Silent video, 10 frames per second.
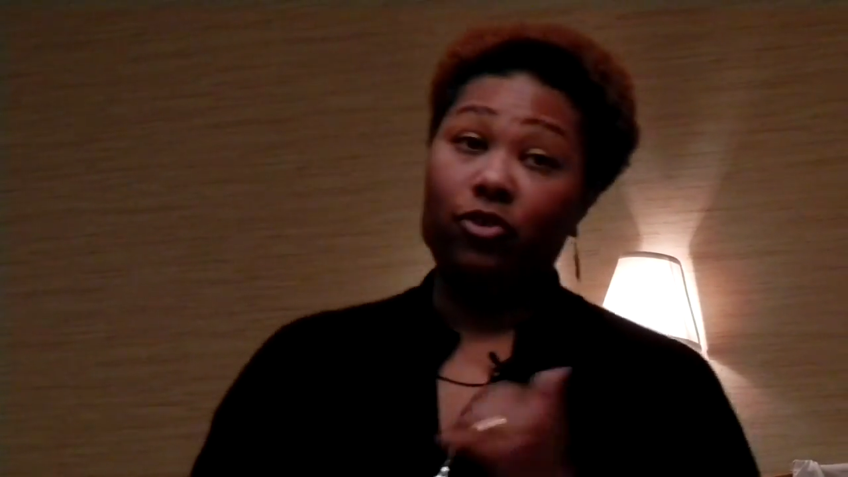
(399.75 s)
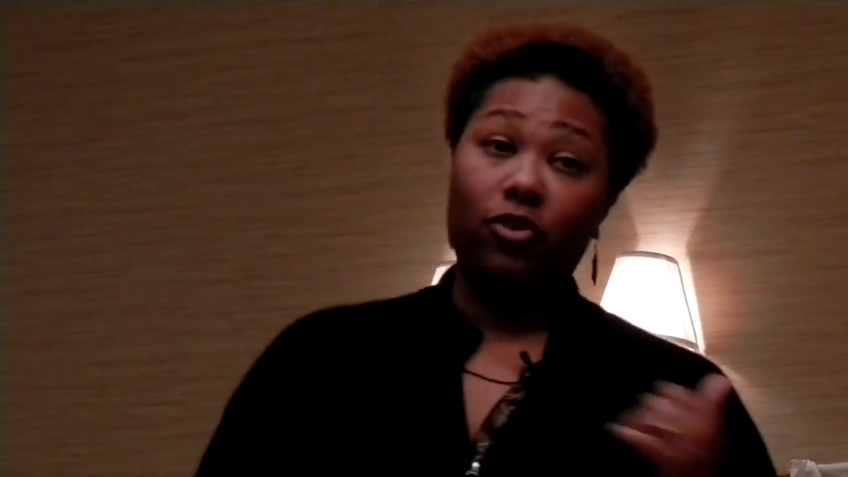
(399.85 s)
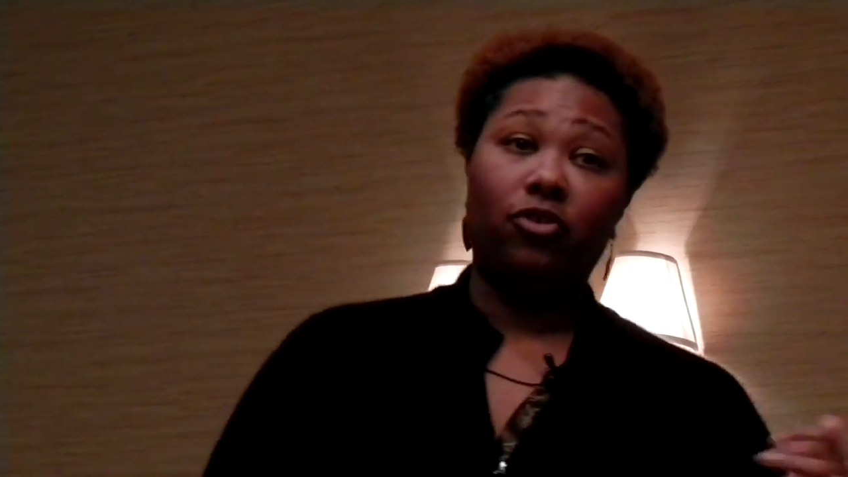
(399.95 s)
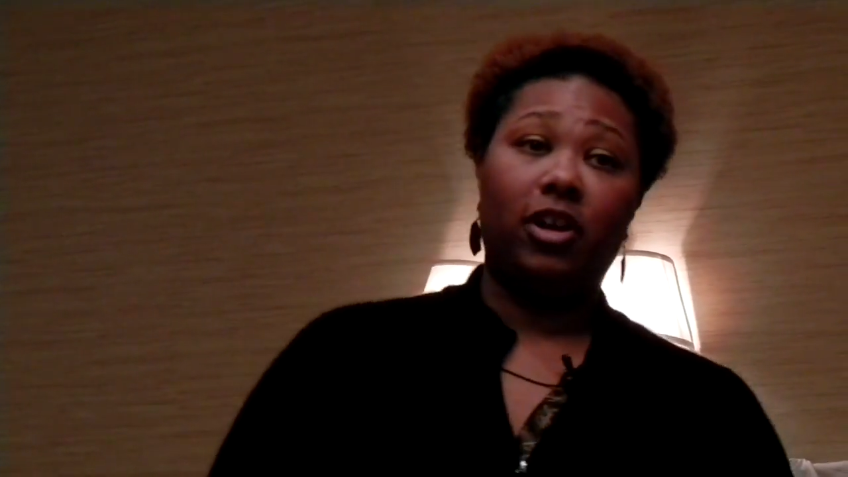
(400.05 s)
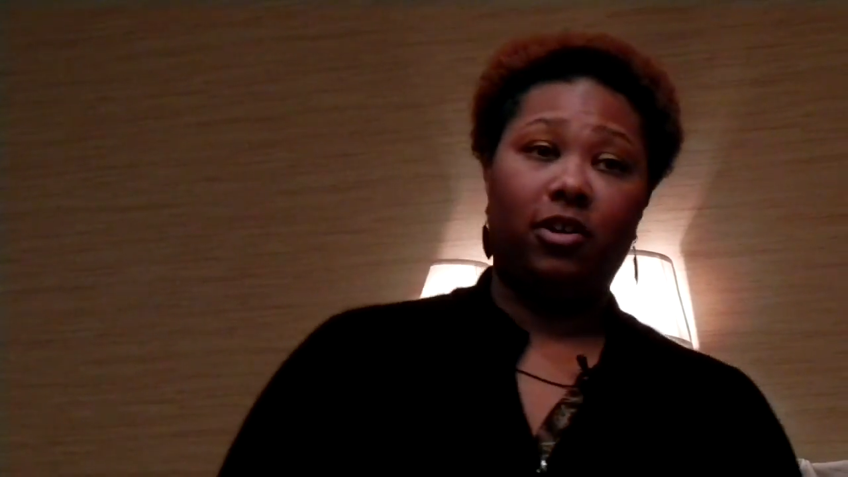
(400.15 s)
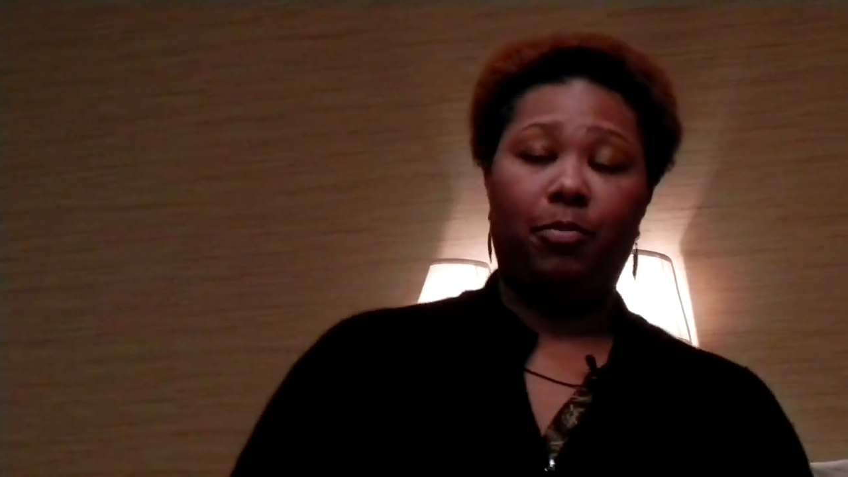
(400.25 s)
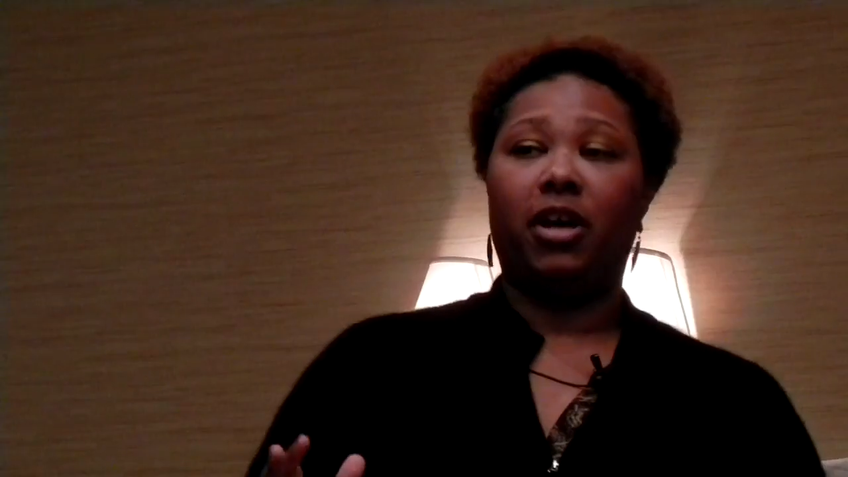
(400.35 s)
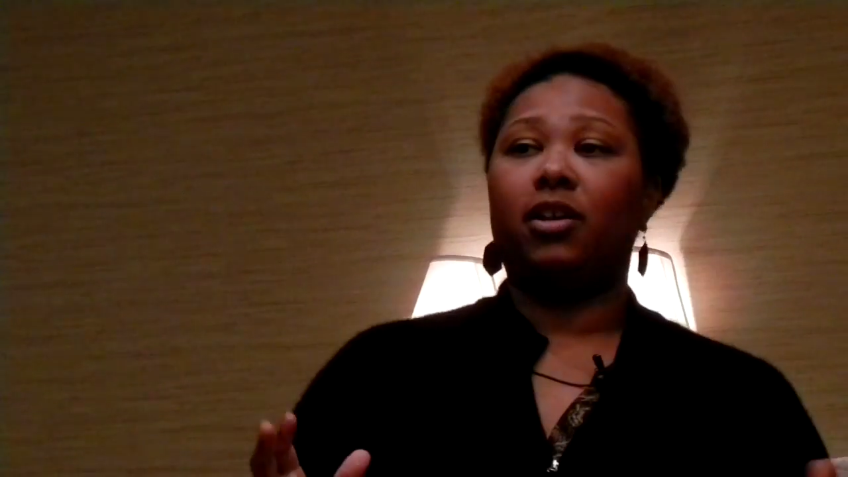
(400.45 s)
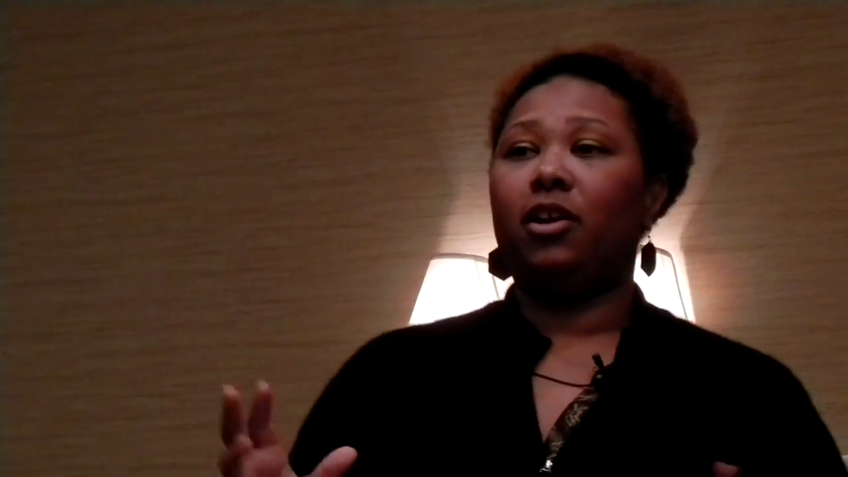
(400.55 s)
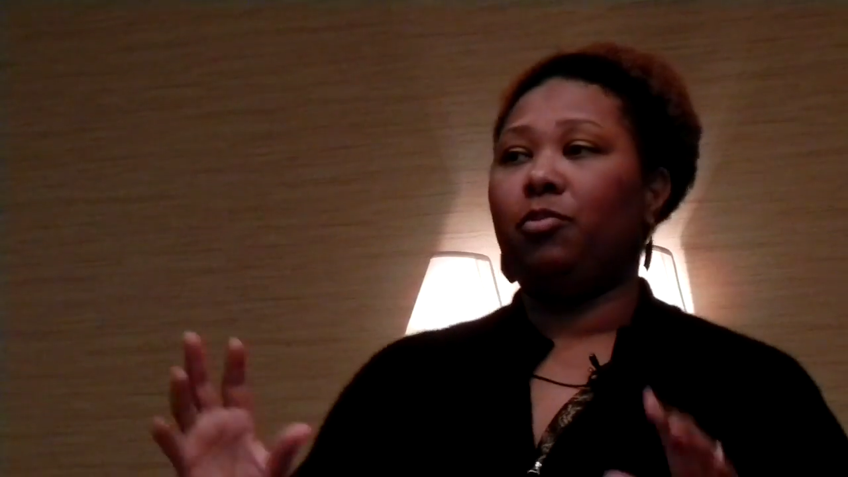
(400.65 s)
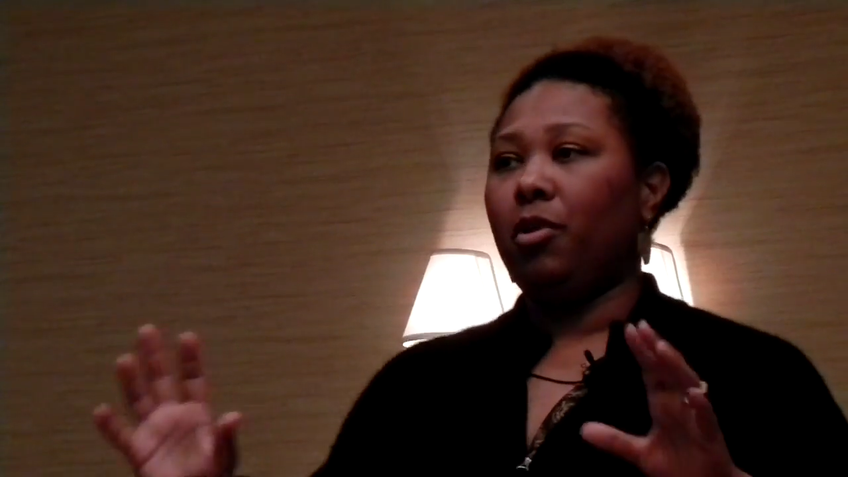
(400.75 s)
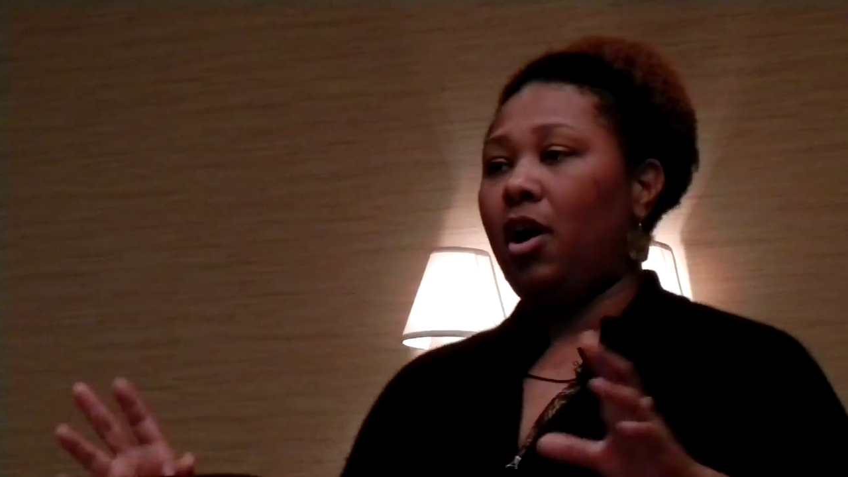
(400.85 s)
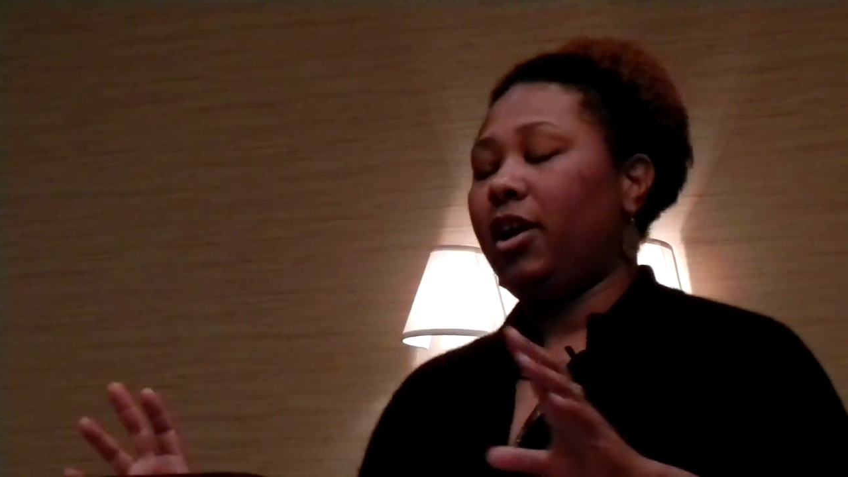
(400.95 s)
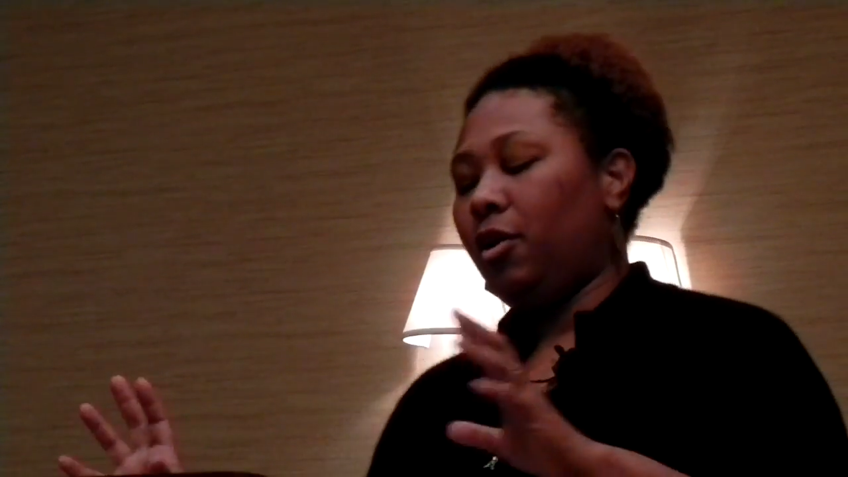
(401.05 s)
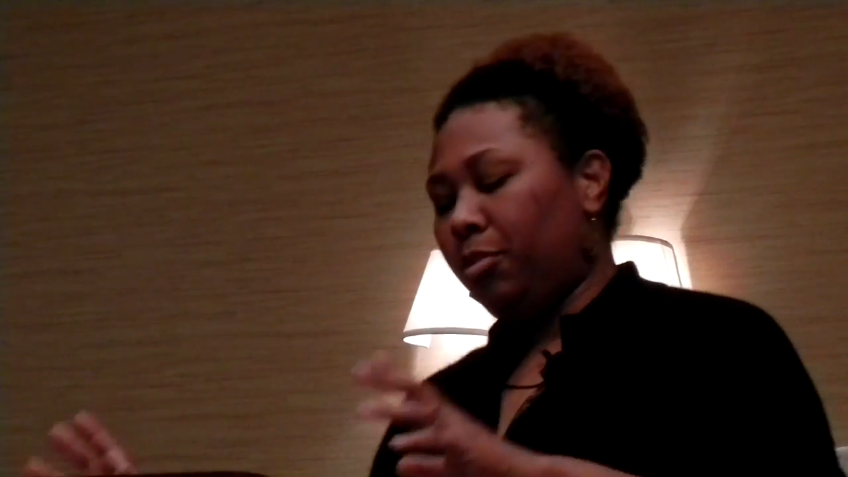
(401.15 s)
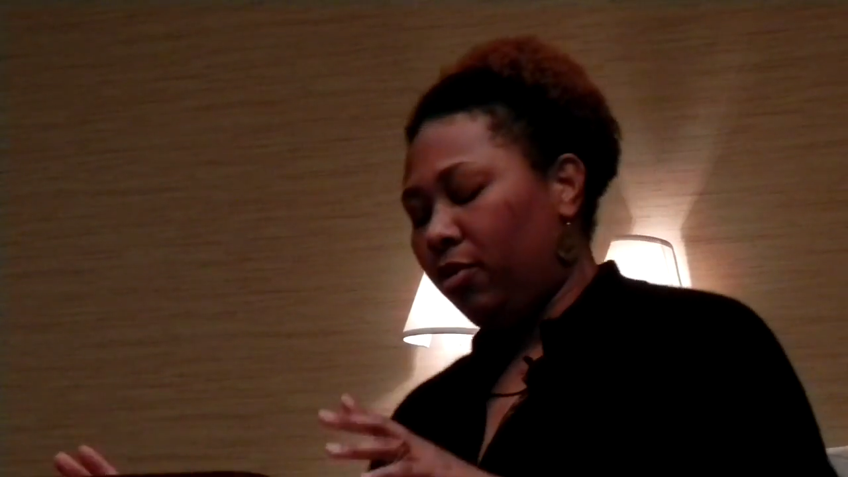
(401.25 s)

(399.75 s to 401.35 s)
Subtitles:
who's usually depicted as blonde-haired,